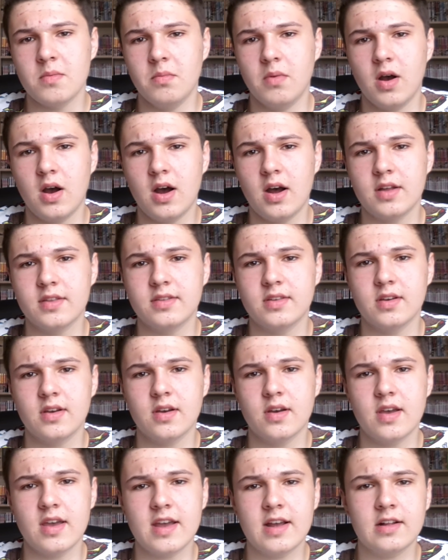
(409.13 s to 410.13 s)
but
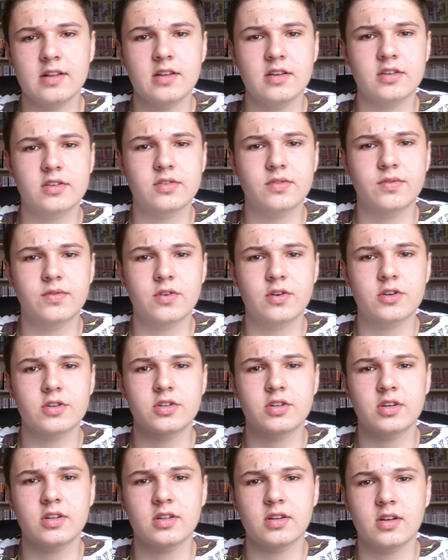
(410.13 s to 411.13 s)
the English
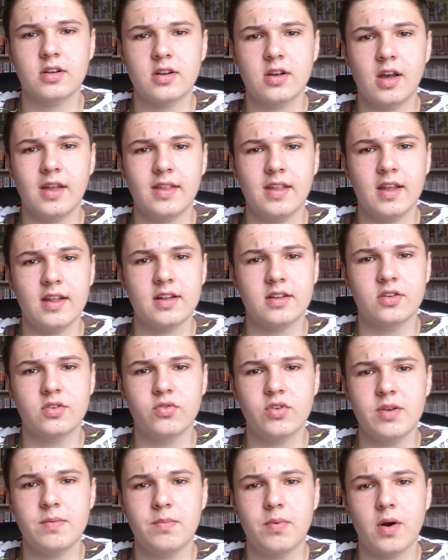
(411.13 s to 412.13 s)
version cut that in
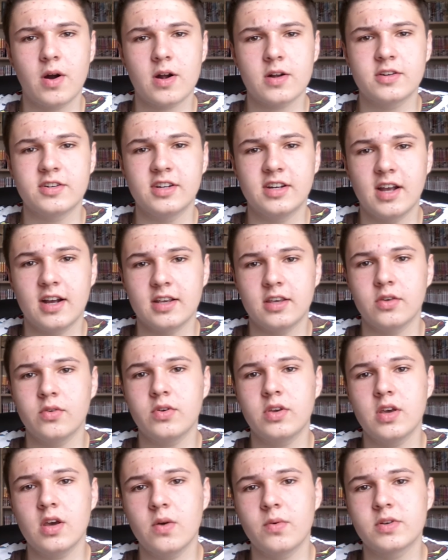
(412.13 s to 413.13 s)
3 parts. You got
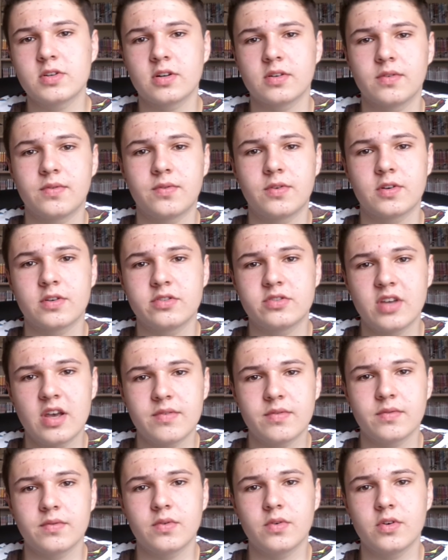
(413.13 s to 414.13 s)
Yu-Gi-Oh!, which are the first
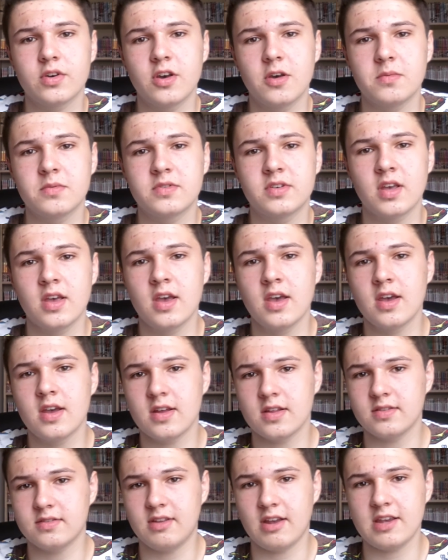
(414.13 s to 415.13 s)
7 volumes,
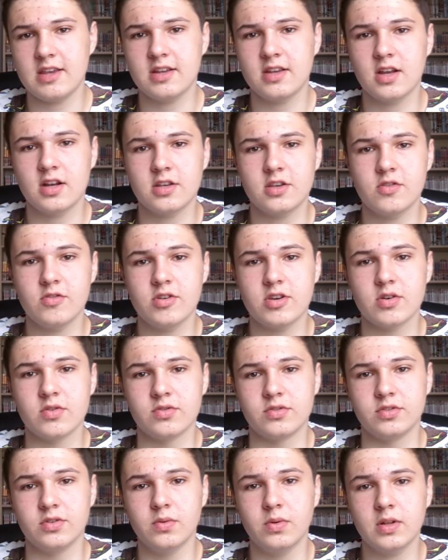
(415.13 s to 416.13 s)
then you got
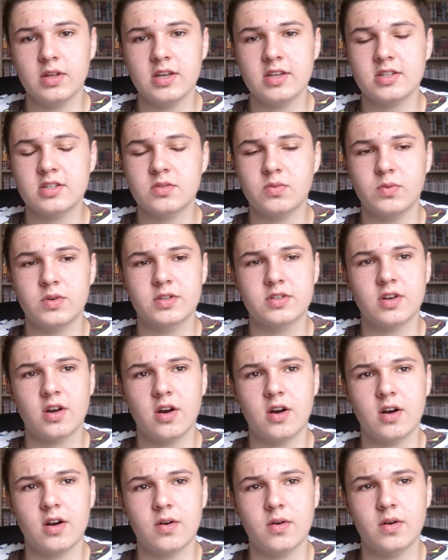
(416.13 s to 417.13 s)
Yu-Gi-Oh! Duelist, which
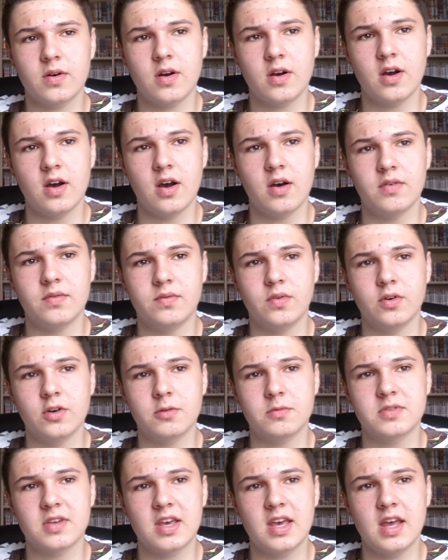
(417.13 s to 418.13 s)
are,
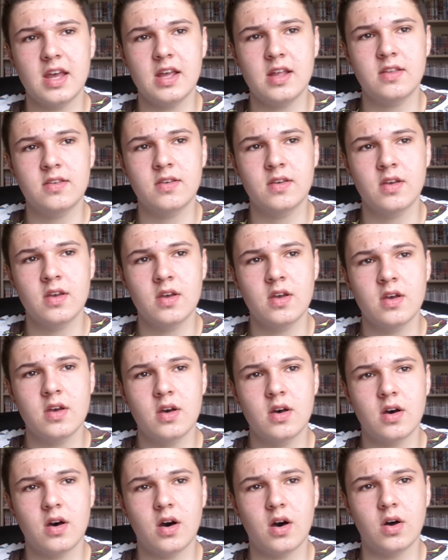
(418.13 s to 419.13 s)
volumes 8,
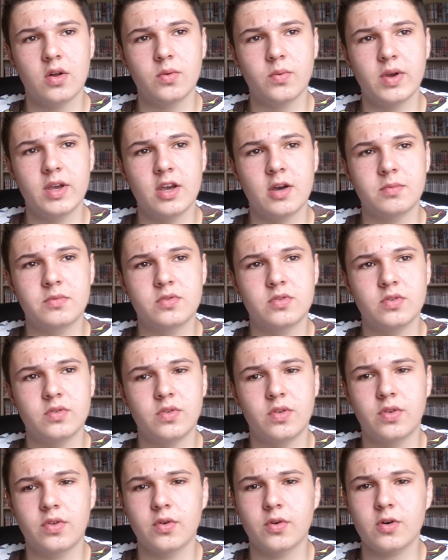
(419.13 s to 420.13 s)
all the way up
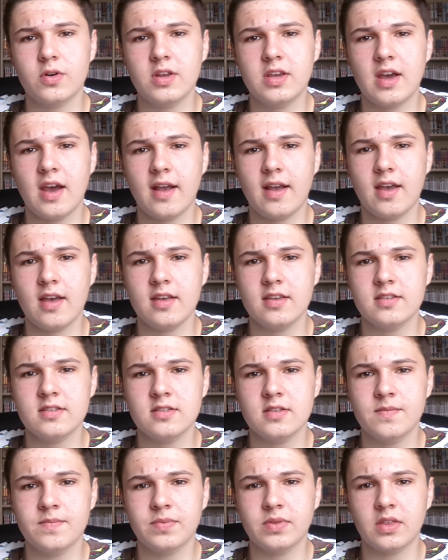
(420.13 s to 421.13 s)
through 30, I
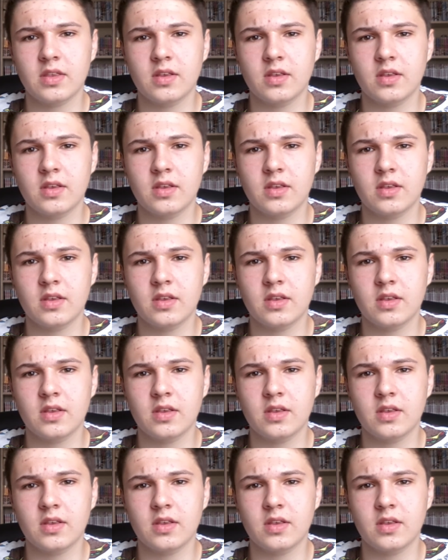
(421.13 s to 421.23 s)
guess.